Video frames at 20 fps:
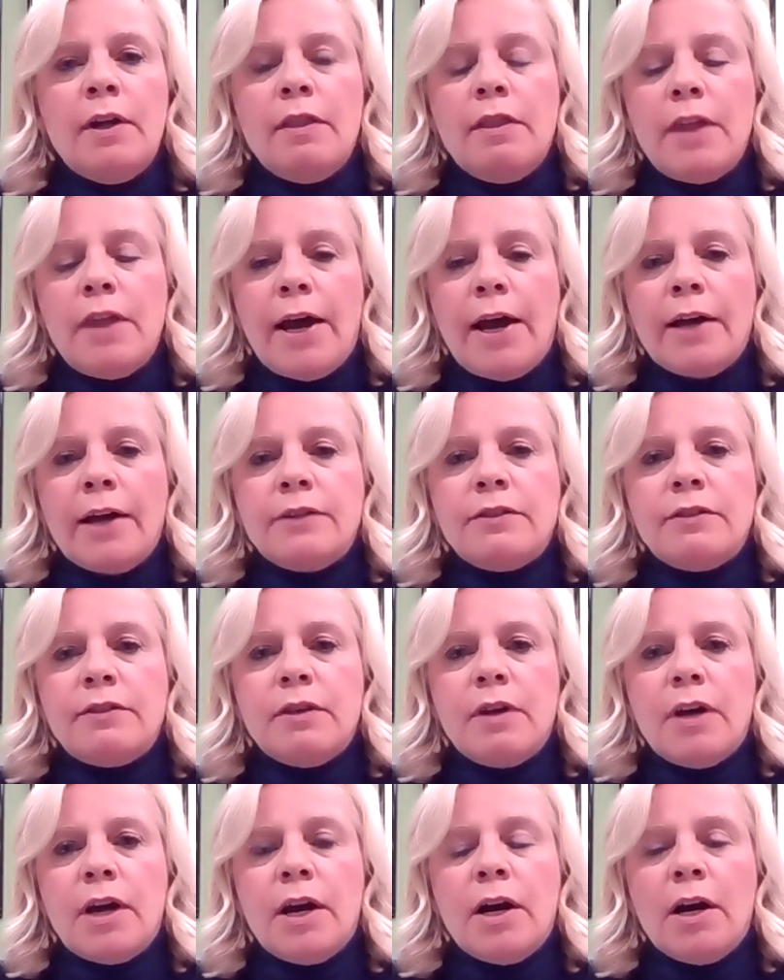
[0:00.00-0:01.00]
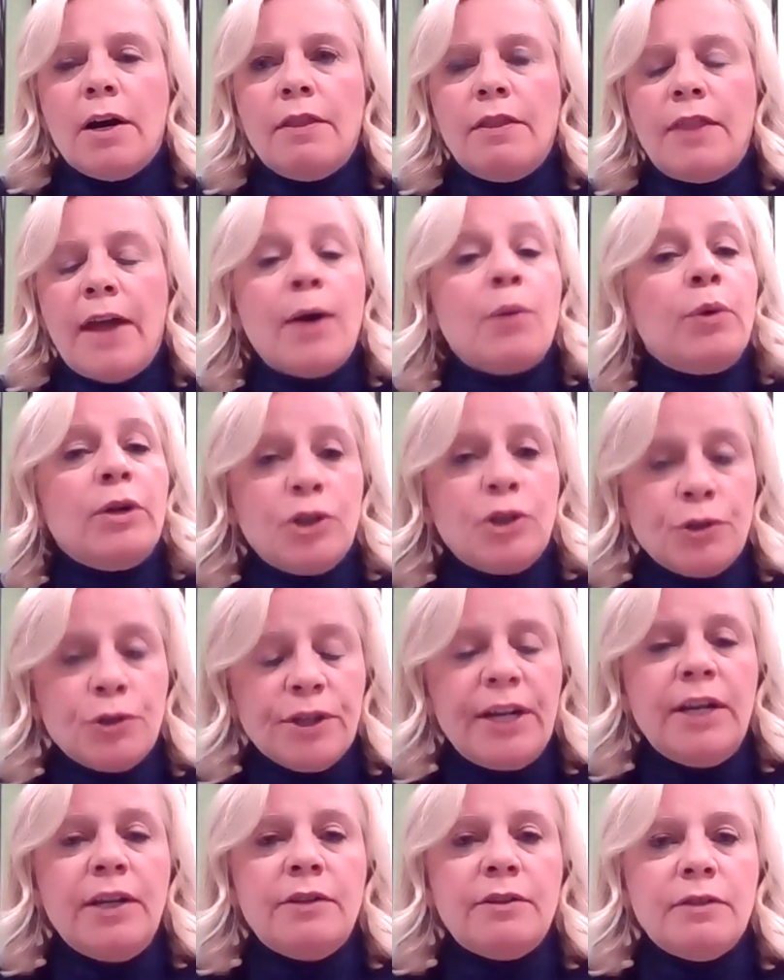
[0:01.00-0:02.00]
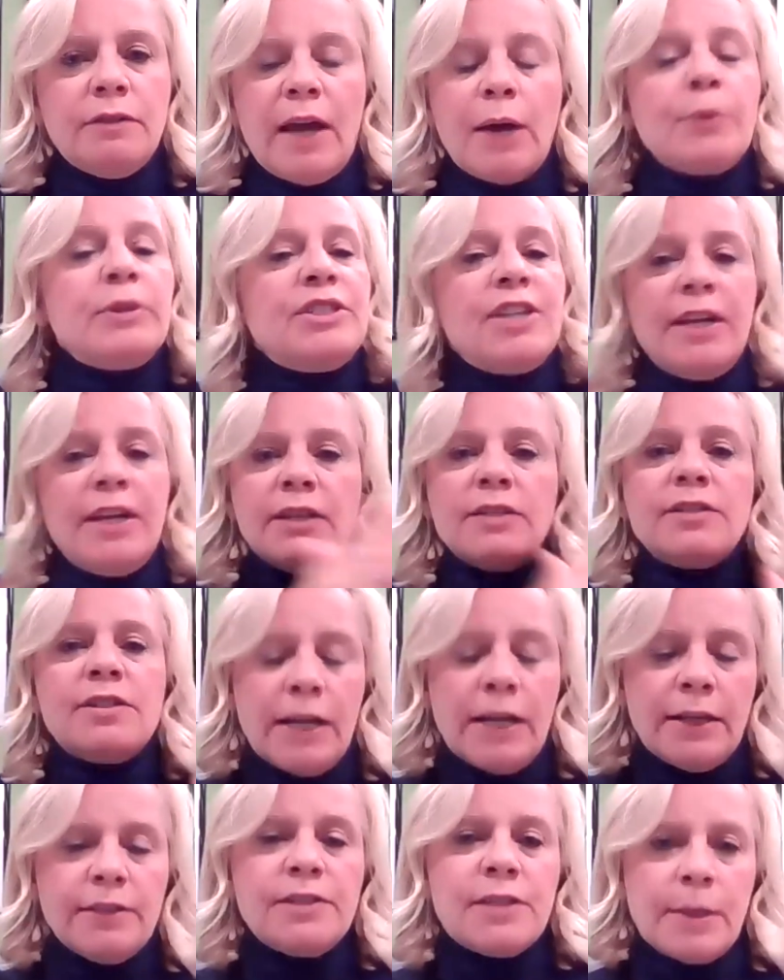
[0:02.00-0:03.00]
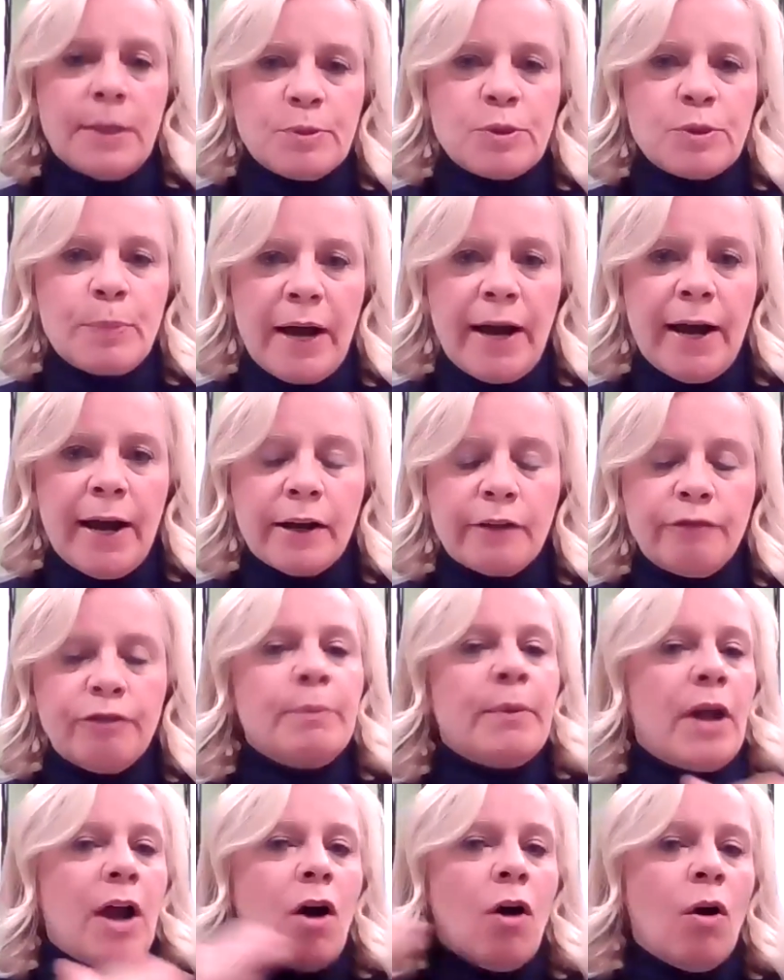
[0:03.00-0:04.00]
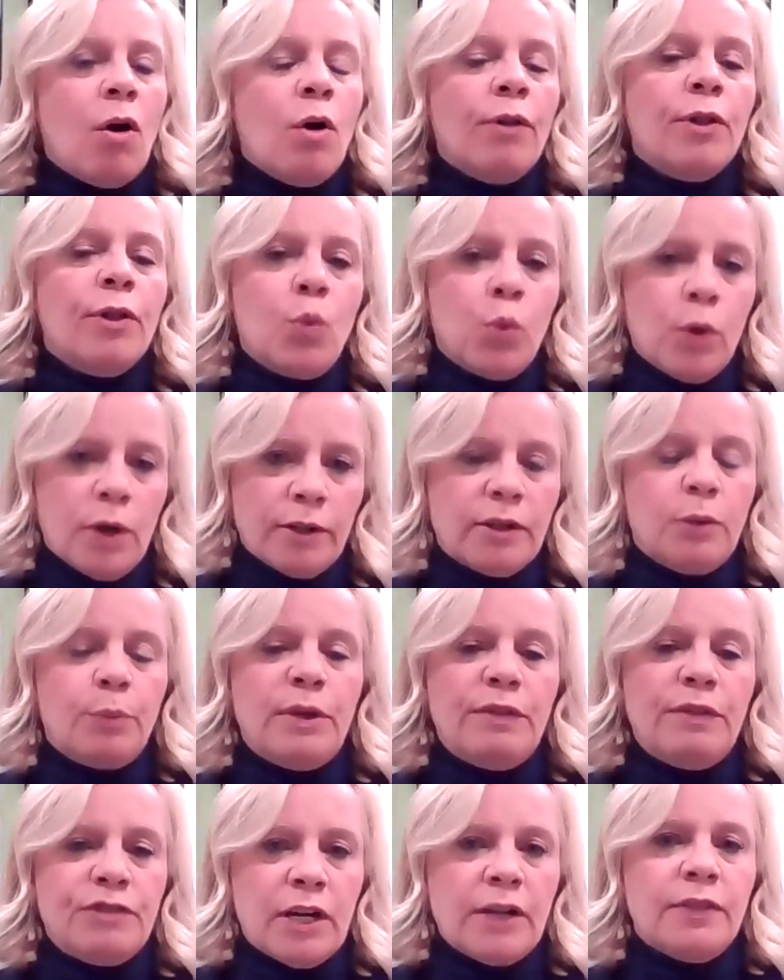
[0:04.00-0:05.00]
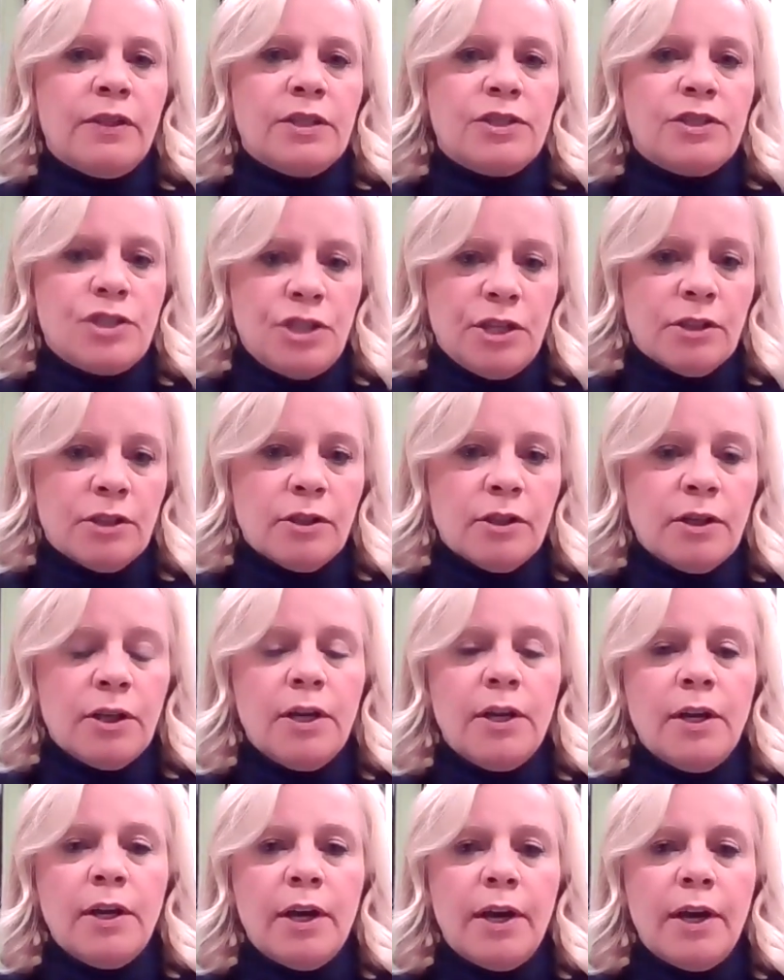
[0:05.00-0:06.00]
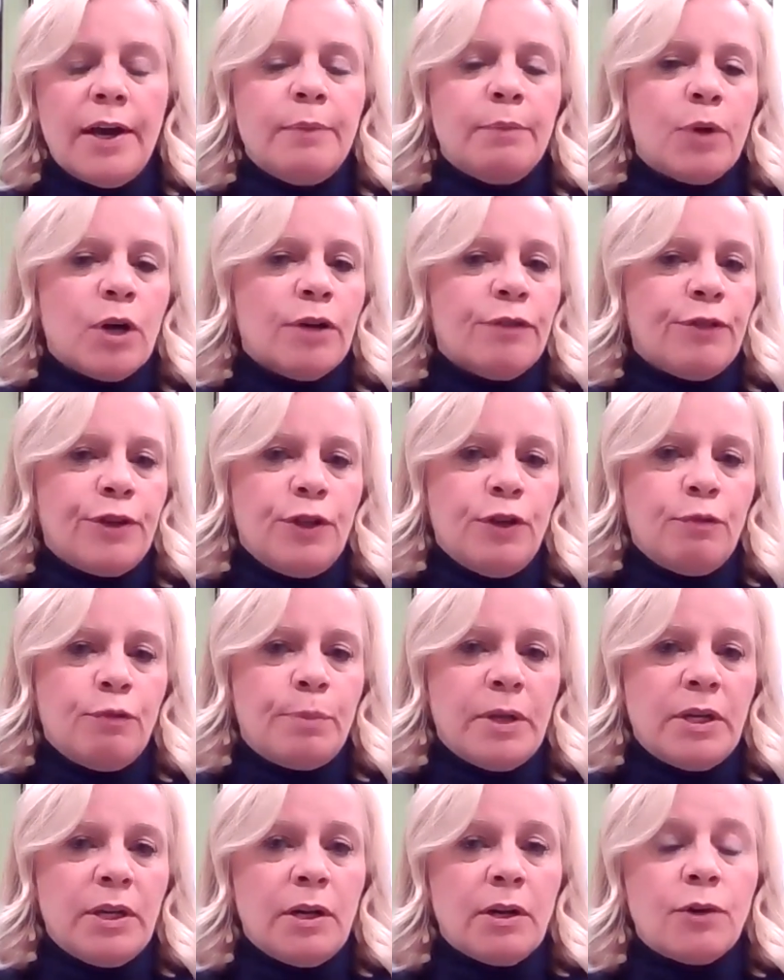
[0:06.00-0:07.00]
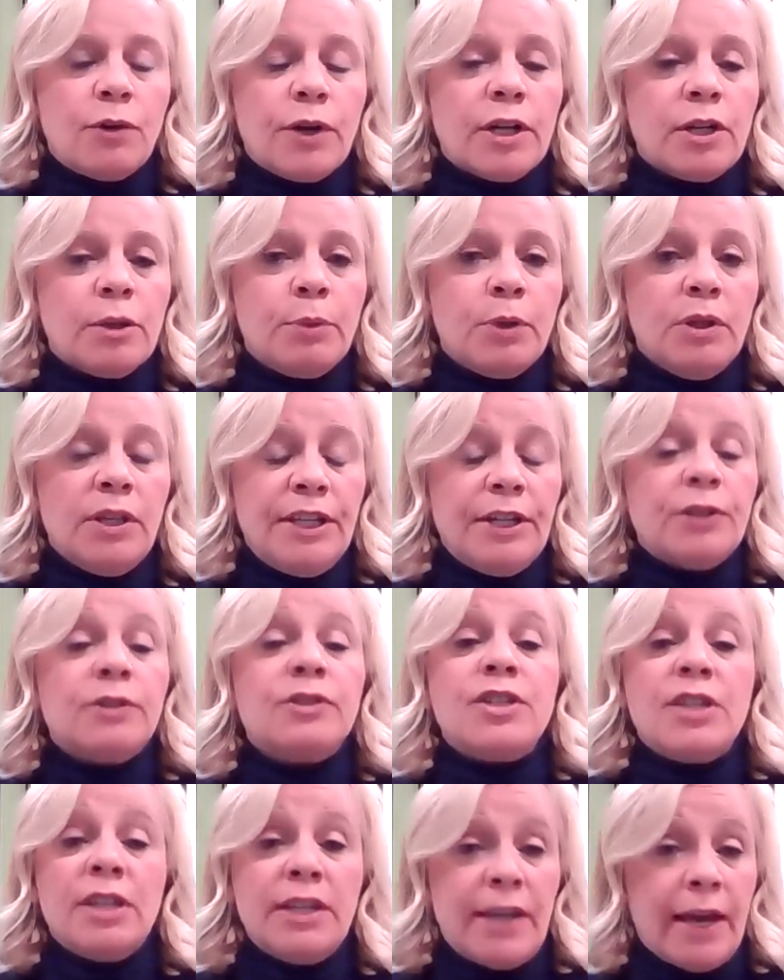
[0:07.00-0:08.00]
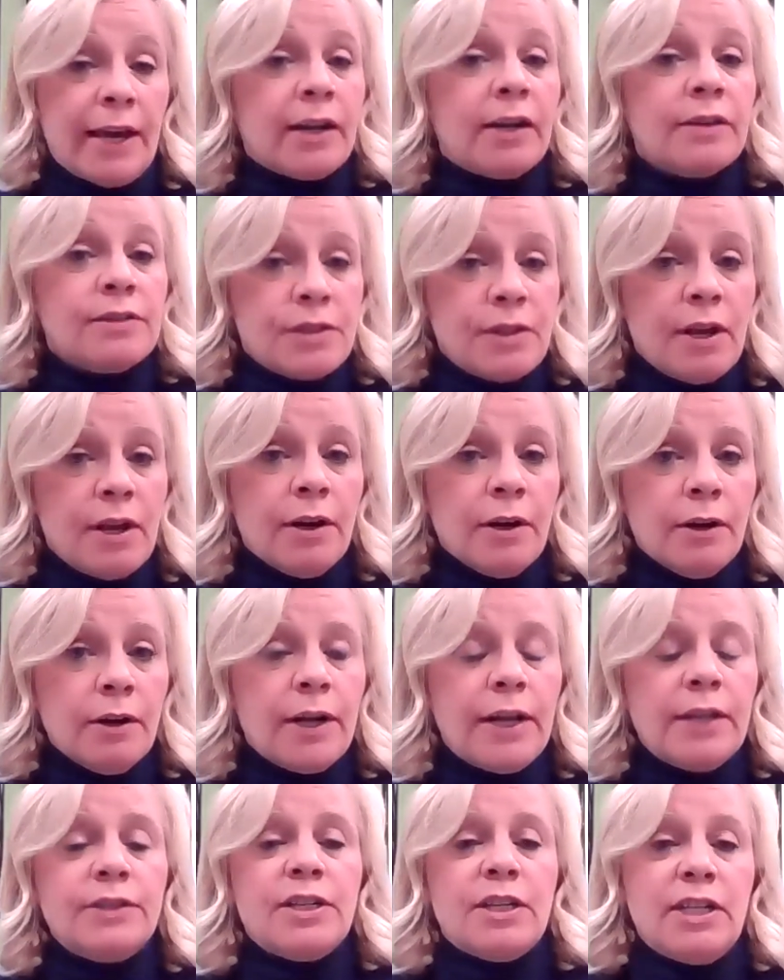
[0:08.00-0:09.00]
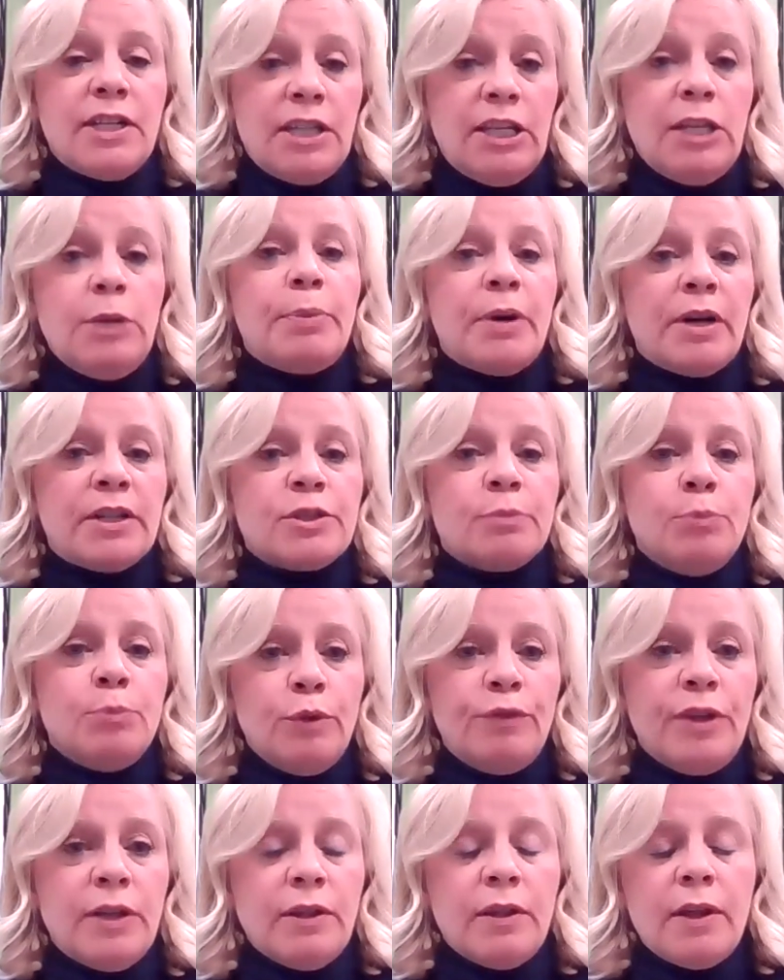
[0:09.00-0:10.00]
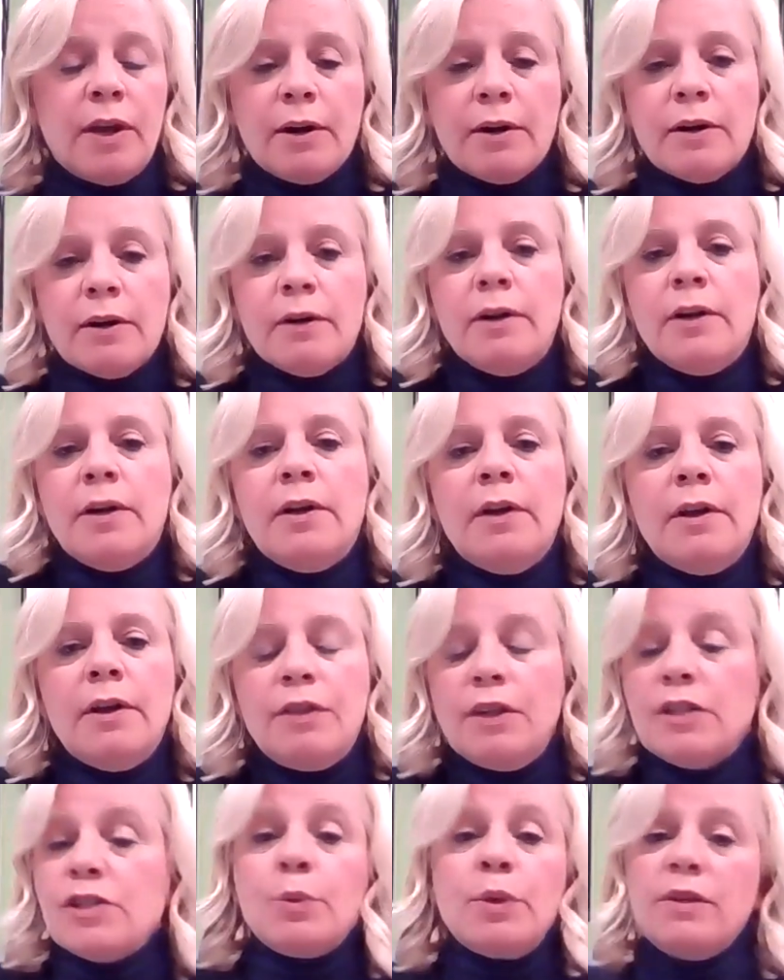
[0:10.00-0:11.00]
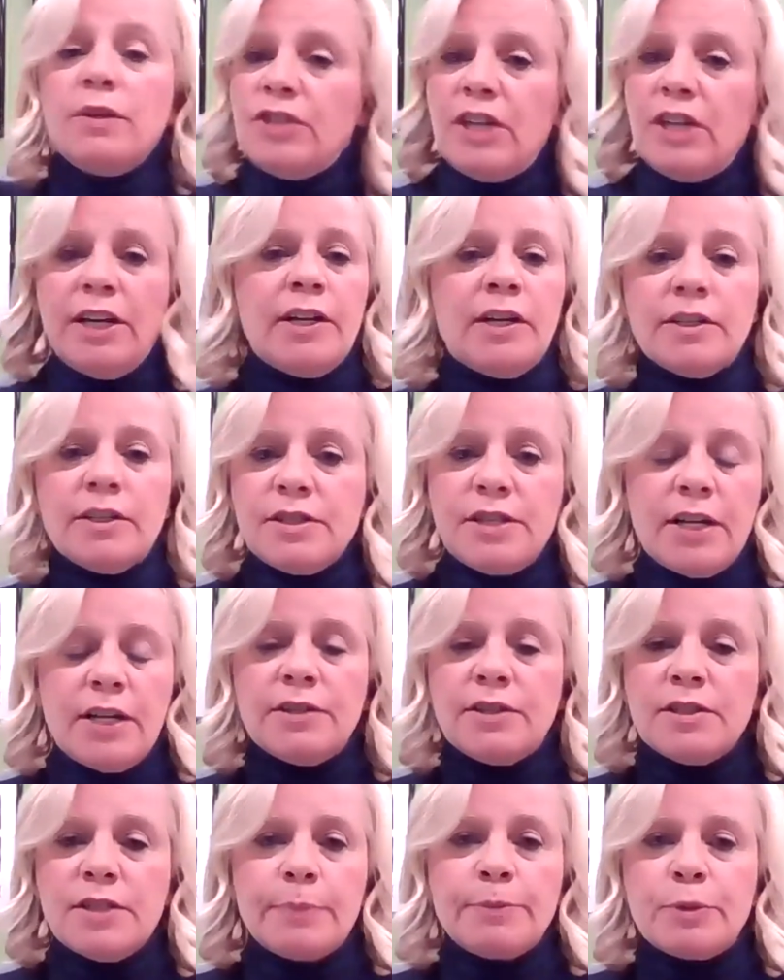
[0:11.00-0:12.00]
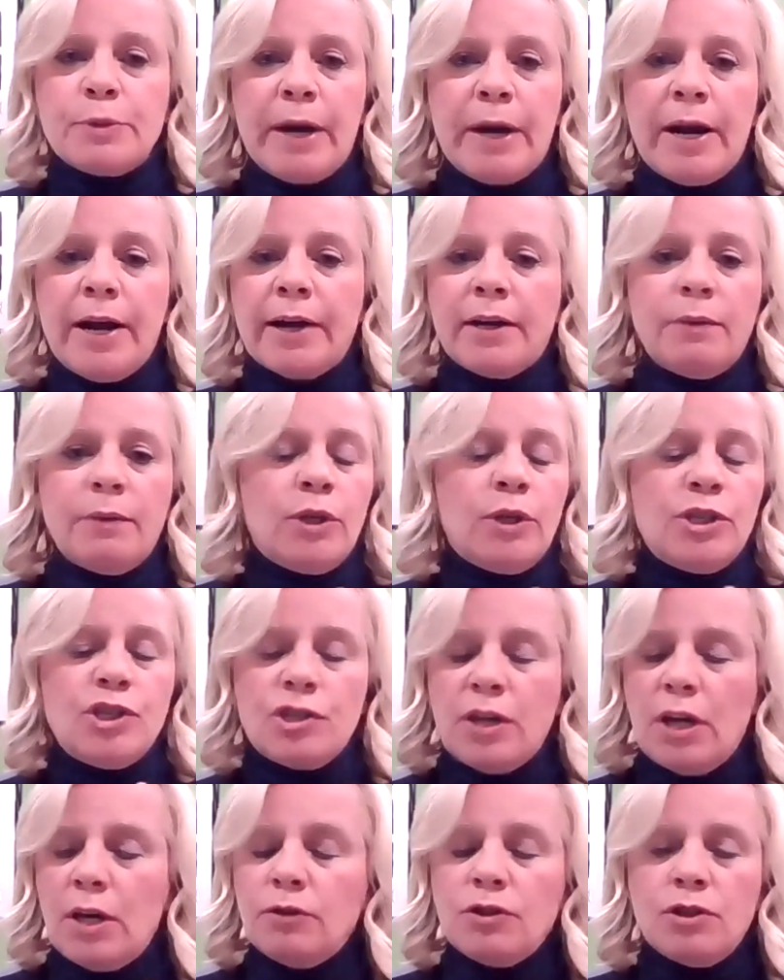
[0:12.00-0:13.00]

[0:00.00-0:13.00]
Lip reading: that would take us 10 steps back from all the work that we've done this year. And Marva, you've been an incredible leader to get us there and to keep us moving there. This would have taken us 10 steps back, which they